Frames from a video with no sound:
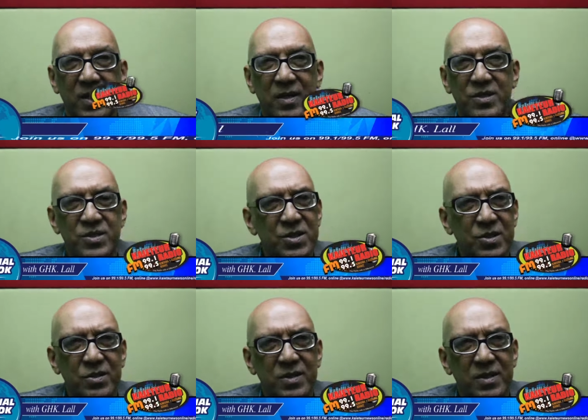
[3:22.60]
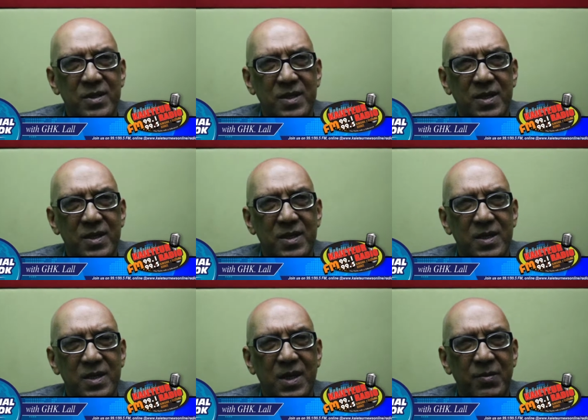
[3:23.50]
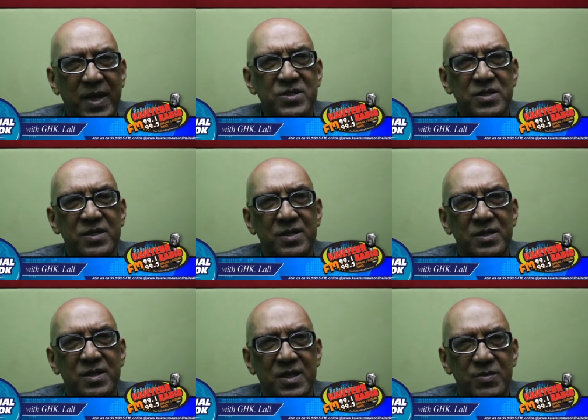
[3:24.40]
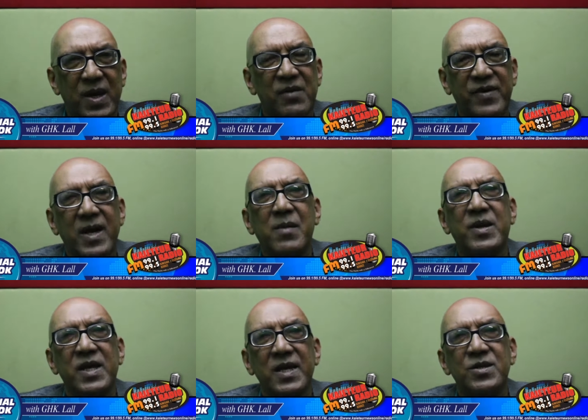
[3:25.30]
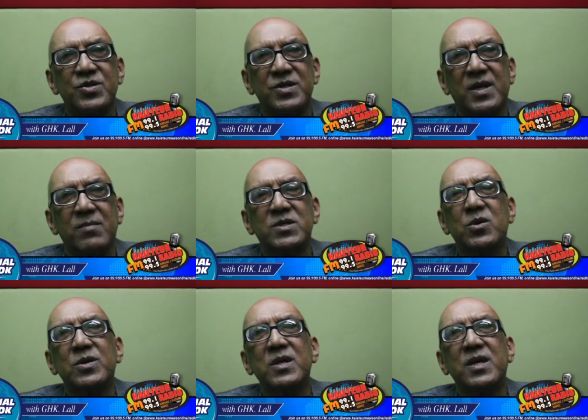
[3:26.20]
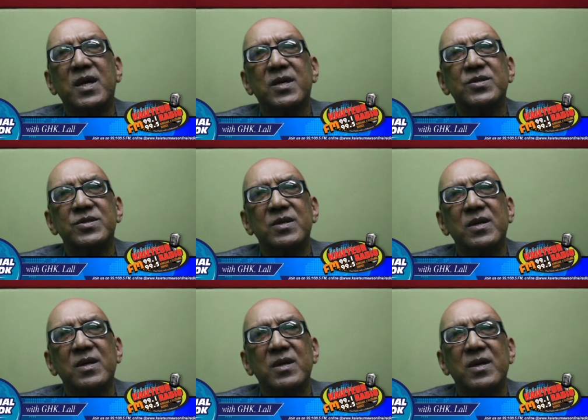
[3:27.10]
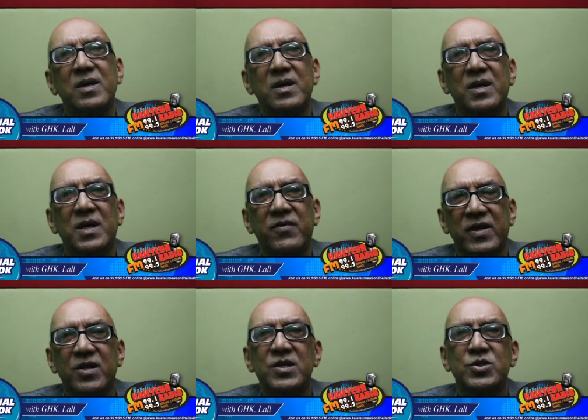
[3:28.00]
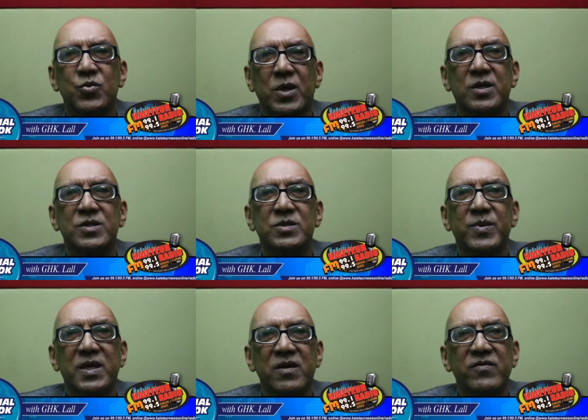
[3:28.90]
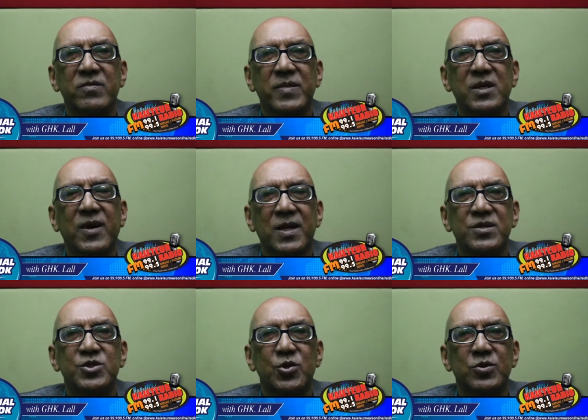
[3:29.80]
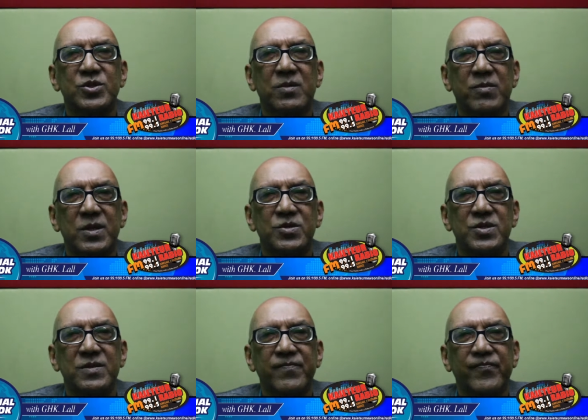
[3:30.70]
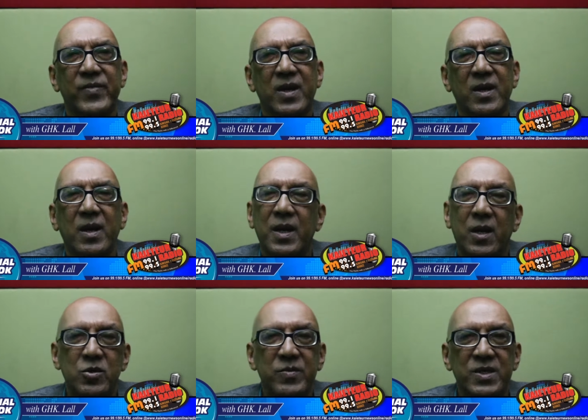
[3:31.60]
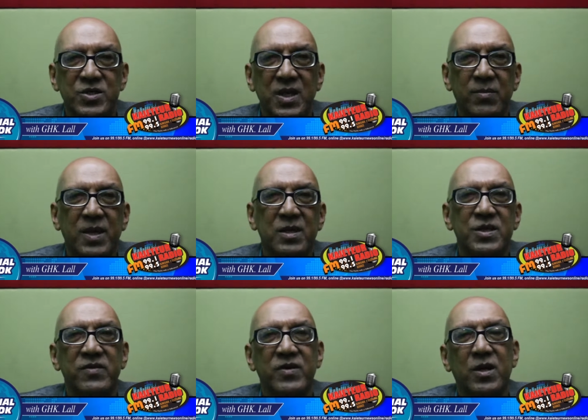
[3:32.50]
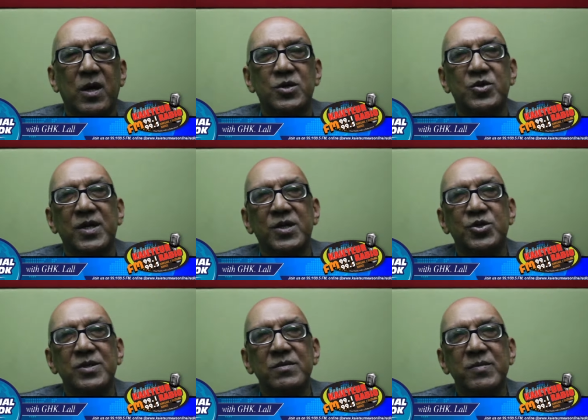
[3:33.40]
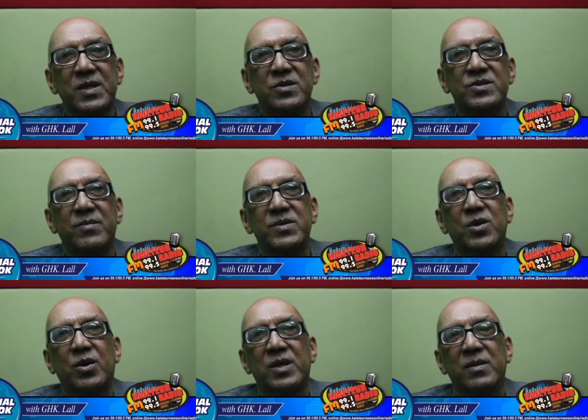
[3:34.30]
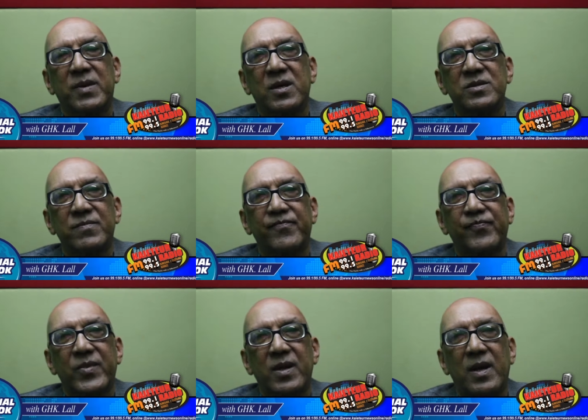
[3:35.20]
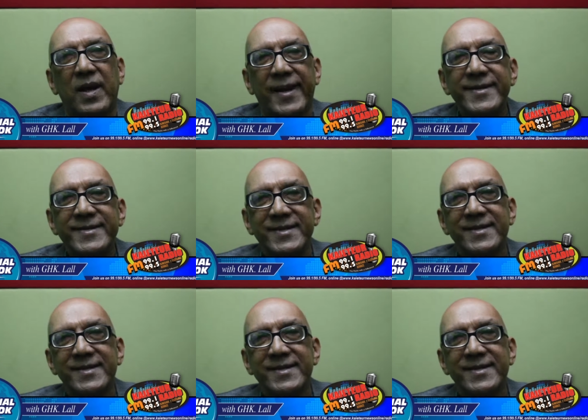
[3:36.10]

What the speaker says: So I'm hesitant. As a matter of fact, I'm totally against having these workers be shown some mercy. Now, you may say I'm guilty of a contradiction because I'm talking about Lent,